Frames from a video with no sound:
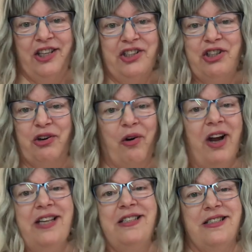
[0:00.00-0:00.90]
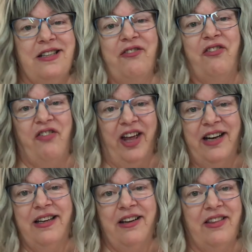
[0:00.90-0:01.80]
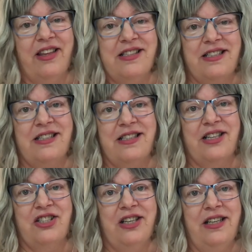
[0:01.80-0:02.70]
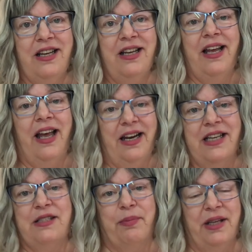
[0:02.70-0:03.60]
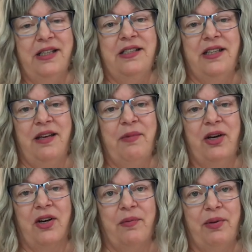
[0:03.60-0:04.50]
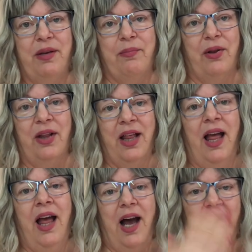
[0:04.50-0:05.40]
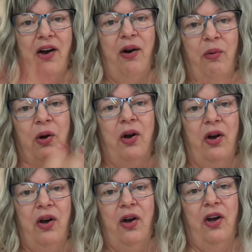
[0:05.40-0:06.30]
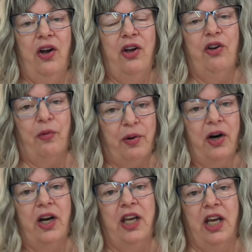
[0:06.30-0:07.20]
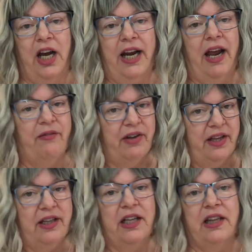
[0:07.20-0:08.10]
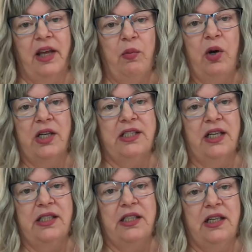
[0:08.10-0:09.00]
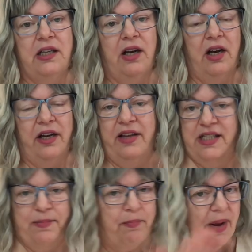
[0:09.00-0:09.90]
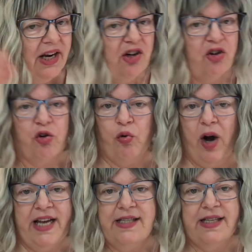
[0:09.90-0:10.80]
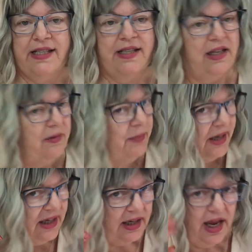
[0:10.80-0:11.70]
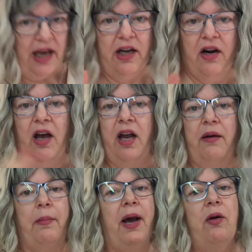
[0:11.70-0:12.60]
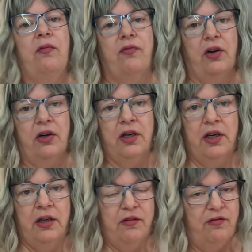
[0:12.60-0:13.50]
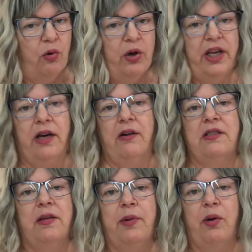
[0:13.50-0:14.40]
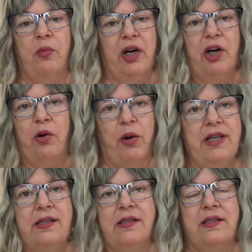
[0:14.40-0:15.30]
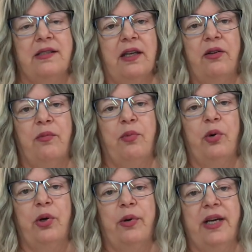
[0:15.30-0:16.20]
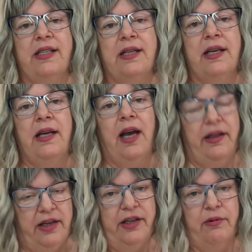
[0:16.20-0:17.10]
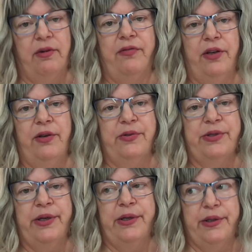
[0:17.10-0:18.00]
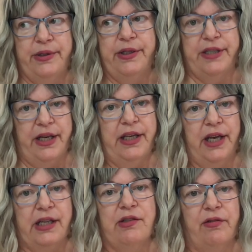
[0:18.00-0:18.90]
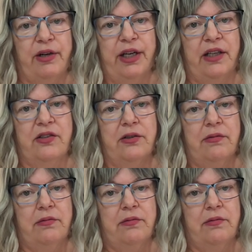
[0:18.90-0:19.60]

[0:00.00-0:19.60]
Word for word: trying to defend this decision and explain to the American people how your party got everything that they wanted on this big crisis that you've been yanging on about for four years, about what a crisis the southern border is, and then you refuse to take yes for an answer.